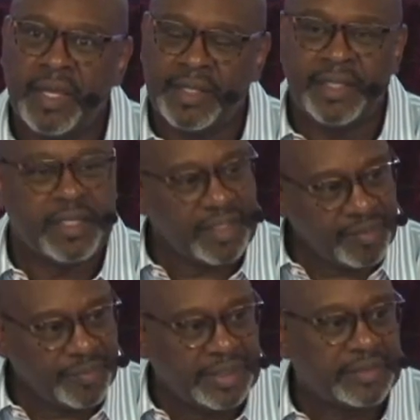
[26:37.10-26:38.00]
And it
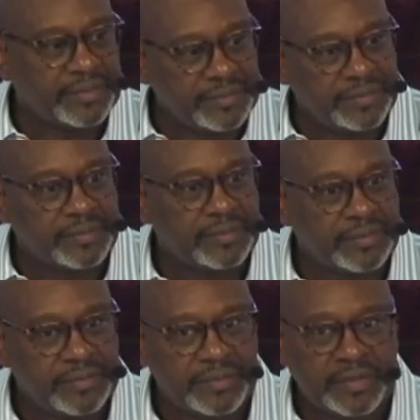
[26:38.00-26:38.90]
hit me.
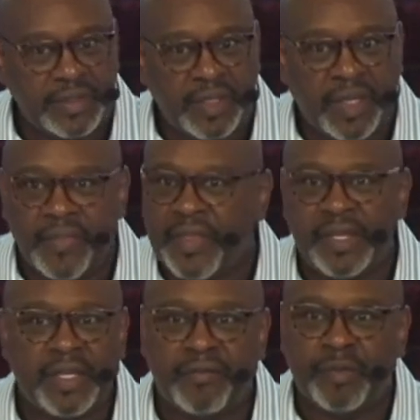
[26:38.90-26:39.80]
They
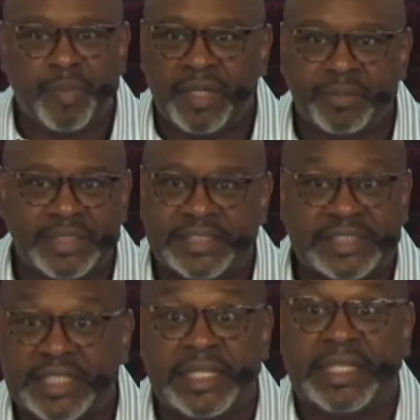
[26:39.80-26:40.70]
never published
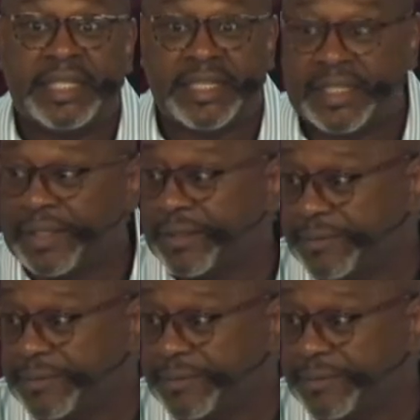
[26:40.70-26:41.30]
anything.